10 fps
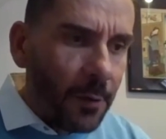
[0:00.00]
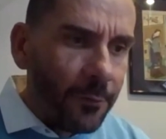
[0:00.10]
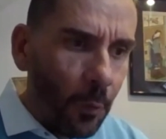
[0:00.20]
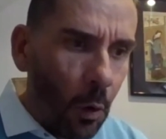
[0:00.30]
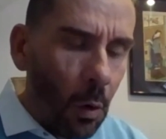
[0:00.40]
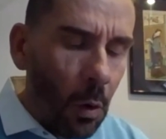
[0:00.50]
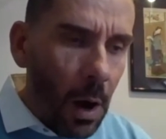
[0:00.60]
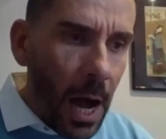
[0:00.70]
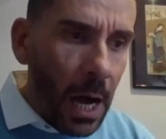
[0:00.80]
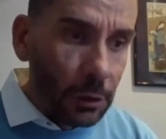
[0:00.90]
for
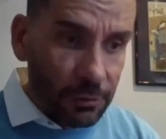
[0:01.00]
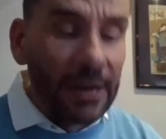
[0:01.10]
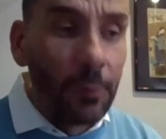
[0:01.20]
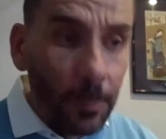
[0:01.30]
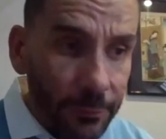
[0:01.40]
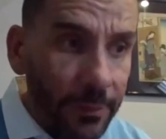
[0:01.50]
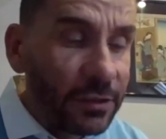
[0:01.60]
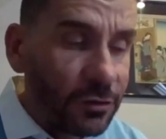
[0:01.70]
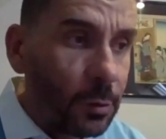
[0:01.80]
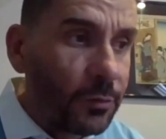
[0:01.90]
our travel
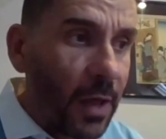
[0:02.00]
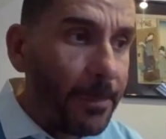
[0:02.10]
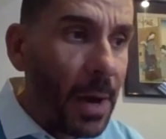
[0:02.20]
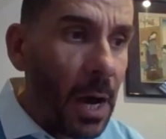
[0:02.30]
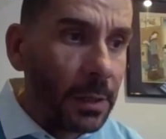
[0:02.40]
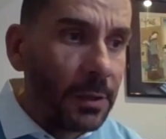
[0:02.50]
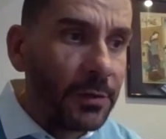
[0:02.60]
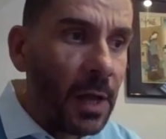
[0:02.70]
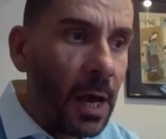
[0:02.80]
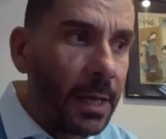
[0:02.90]
professionals, our partners in
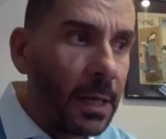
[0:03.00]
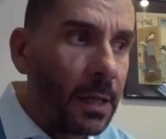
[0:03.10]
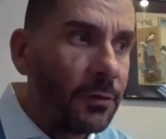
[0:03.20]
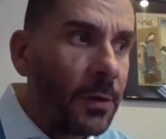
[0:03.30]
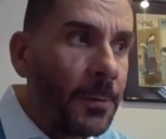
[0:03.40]
Ireland.